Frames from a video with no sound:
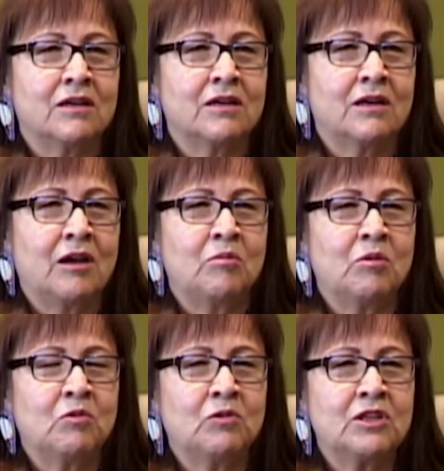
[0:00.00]
I
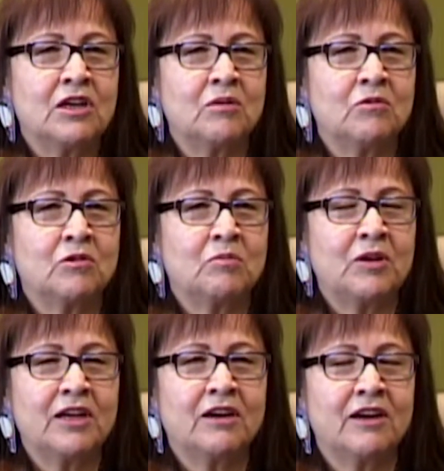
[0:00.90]
remember one time we were
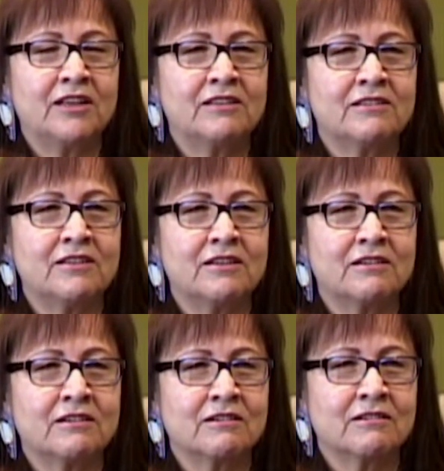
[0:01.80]
playing hide and
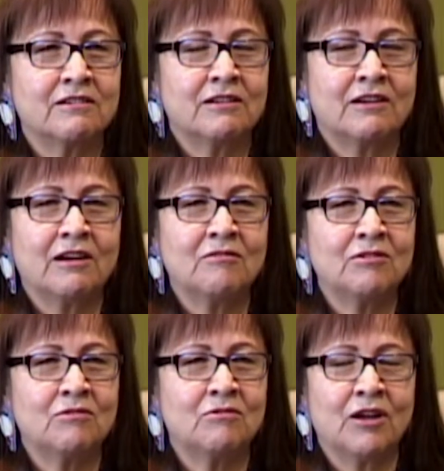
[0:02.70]
seek, and I
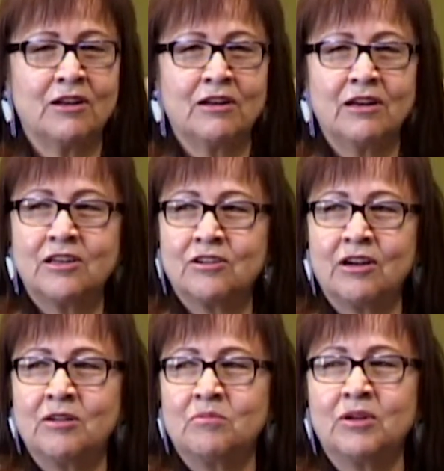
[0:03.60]
would run and I'd
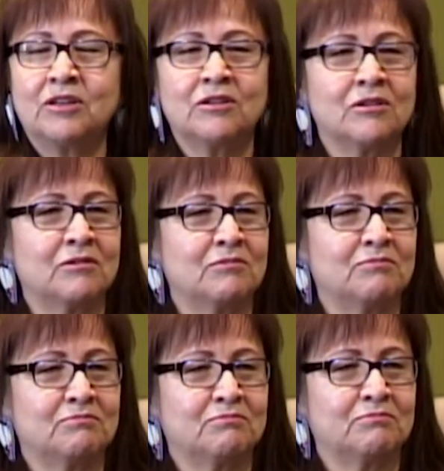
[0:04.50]
try and pick the
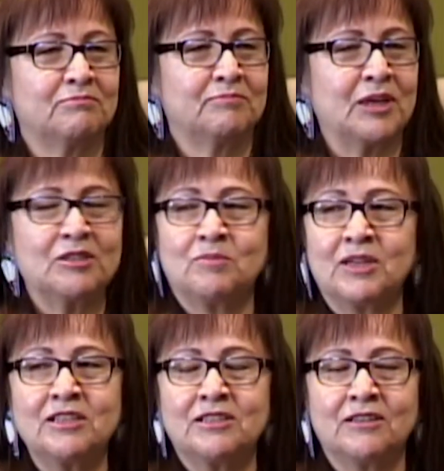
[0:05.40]
best
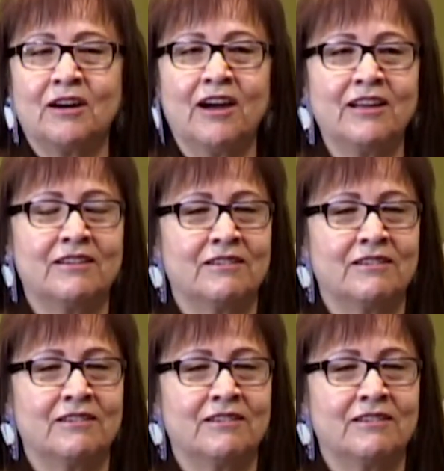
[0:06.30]
place to hide.